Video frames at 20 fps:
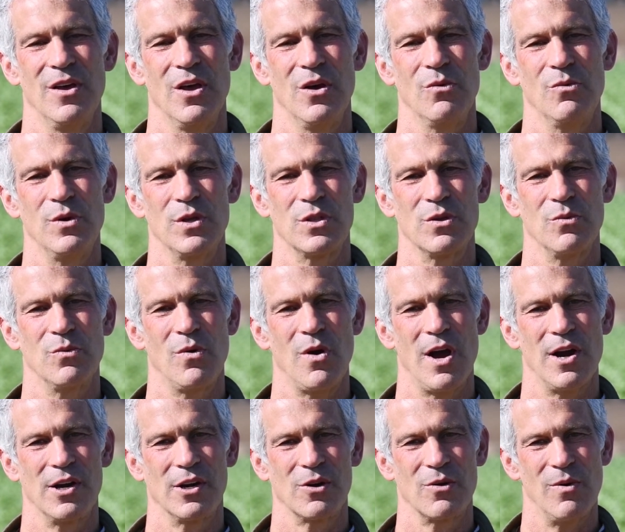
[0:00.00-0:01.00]
with the
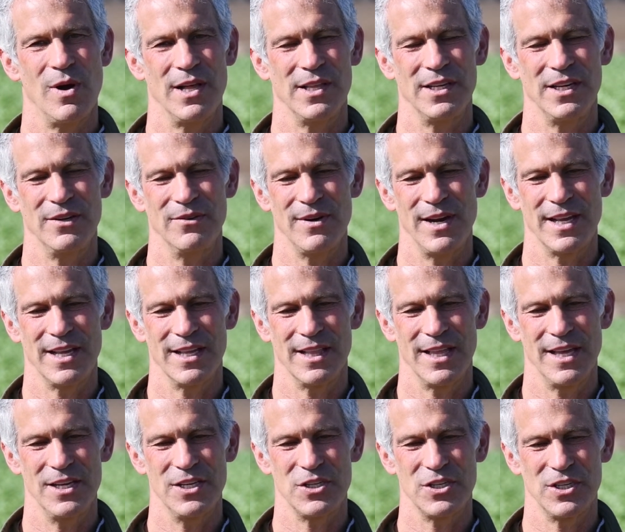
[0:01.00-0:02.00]
water quality
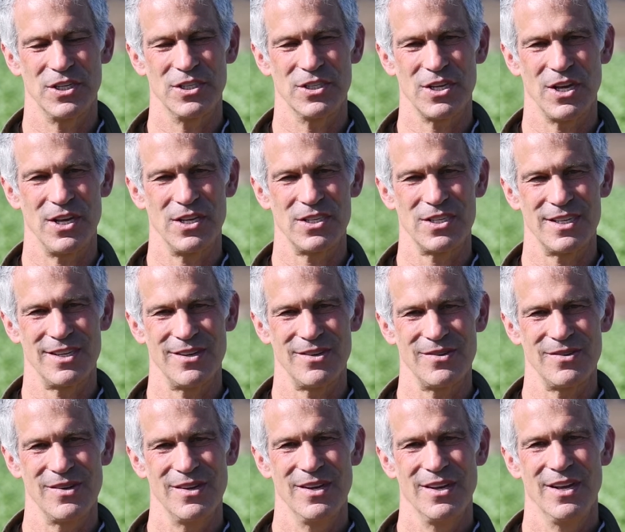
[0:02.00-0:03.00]
regulations also,
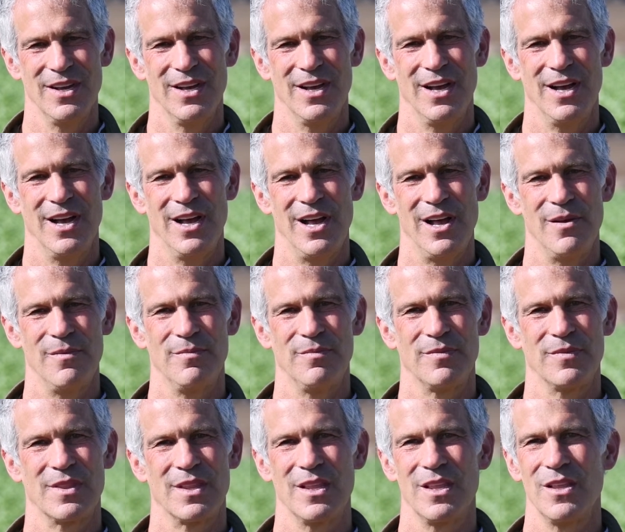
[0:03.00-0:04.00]

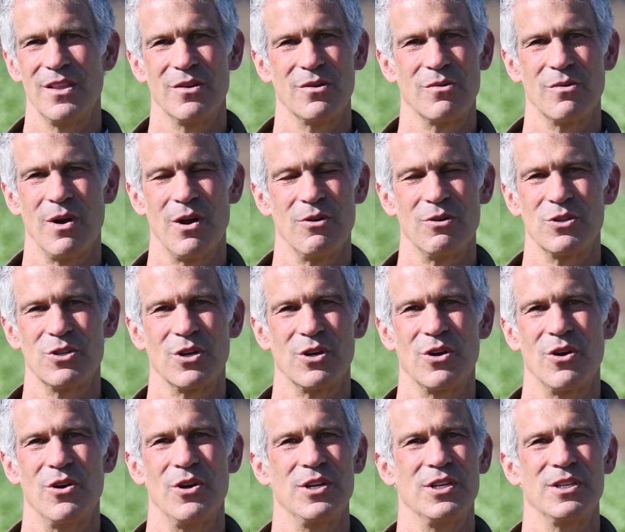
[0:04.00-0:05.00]
growers are
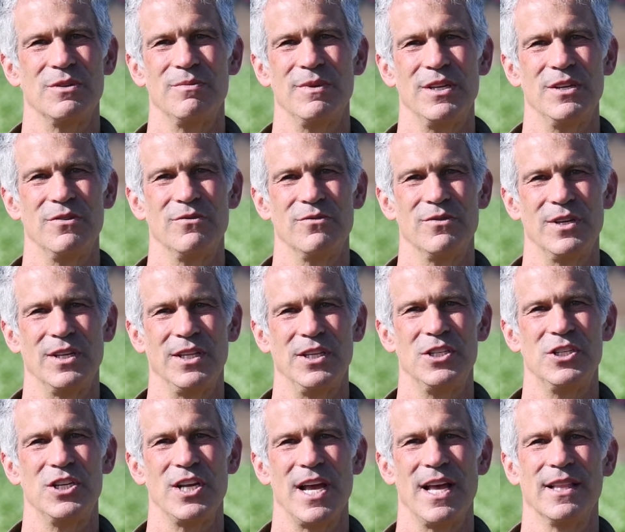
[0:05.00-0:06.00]
going to be really
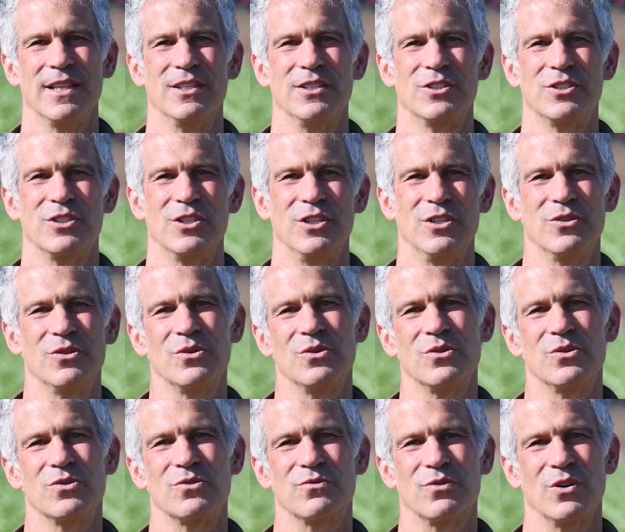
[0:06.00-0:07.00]
challenged to
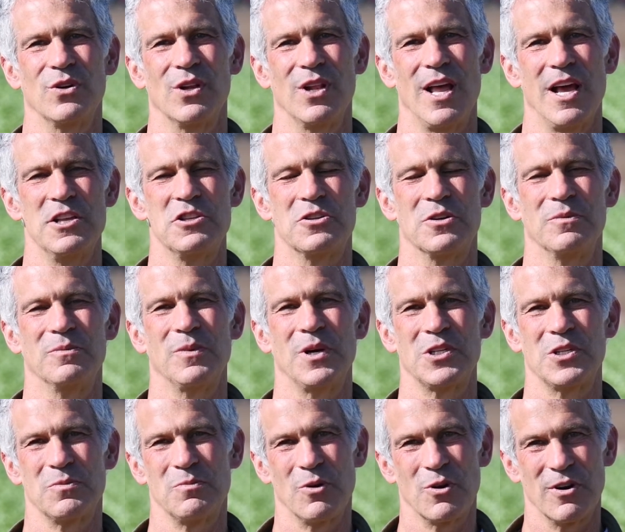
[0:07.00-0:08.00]
use fertilizer
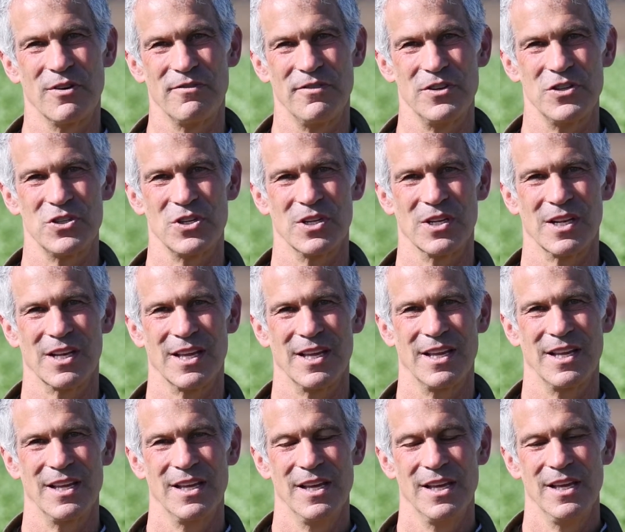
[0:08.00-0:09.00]
much more
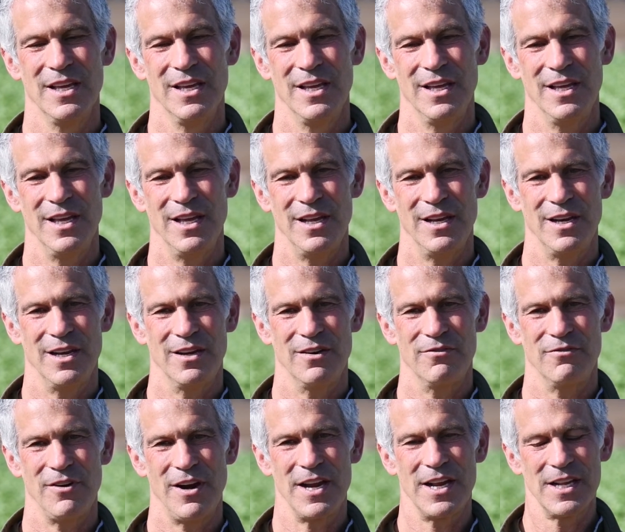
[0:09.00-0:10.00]
efficiently. And
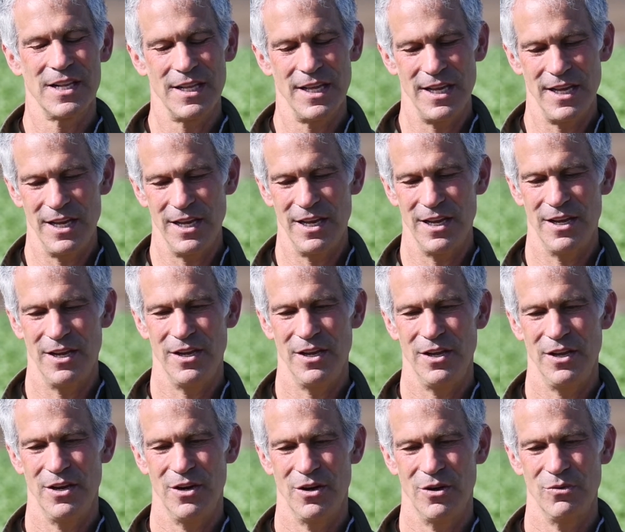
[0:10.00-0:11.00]
frankly,
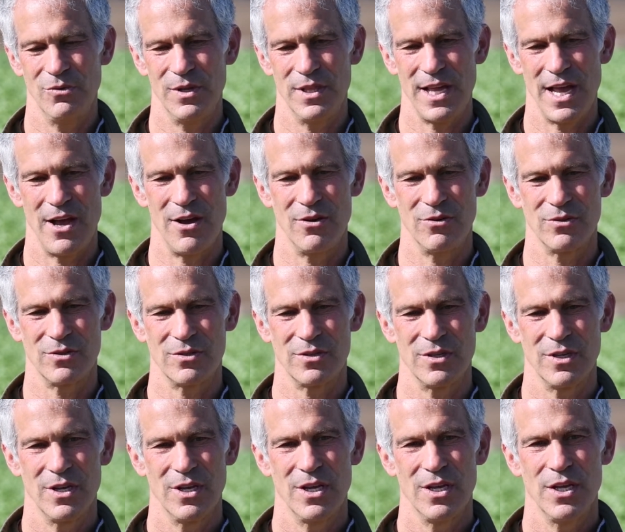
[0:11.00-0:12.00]
without
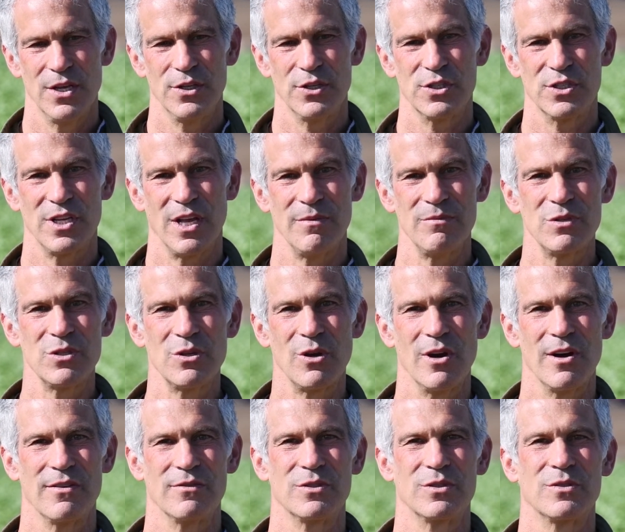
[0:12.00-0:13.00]
some
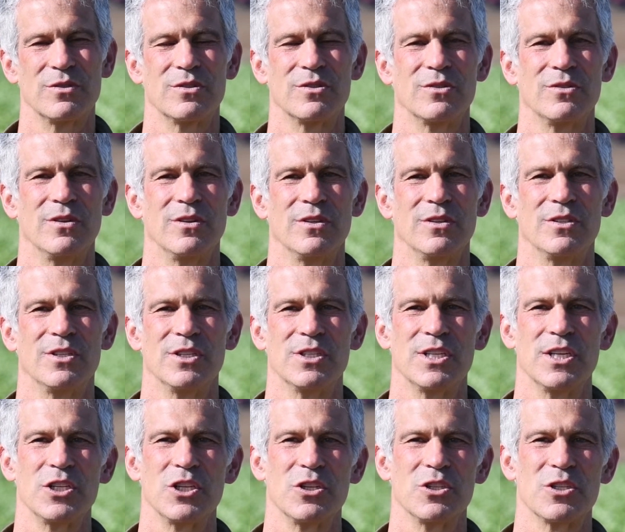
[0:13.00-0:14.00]
sort of
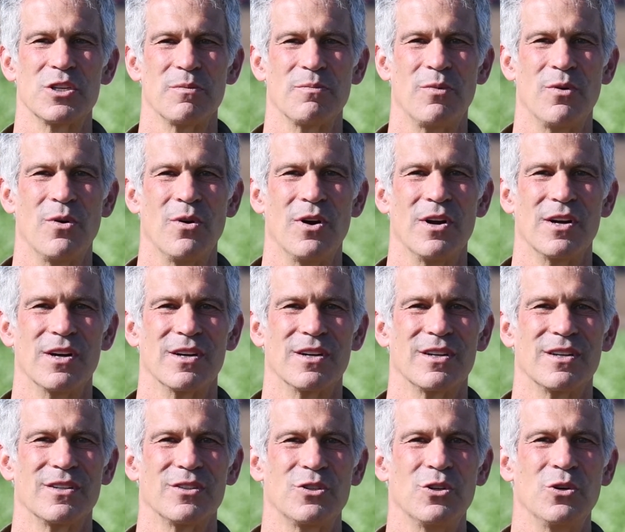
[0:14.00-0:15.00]
decision support
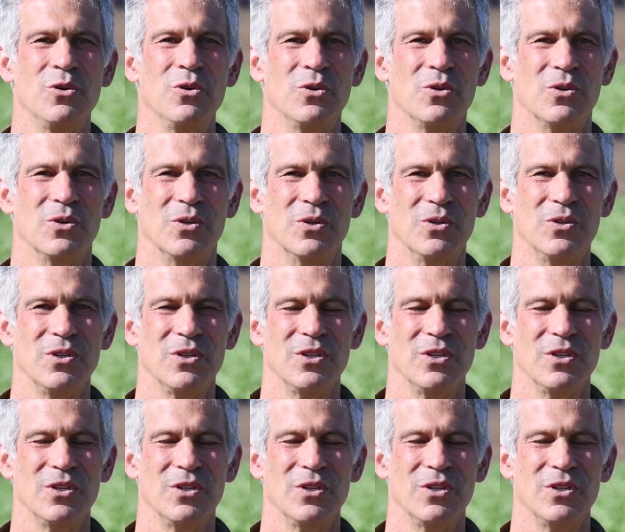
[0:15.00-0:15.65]
tool,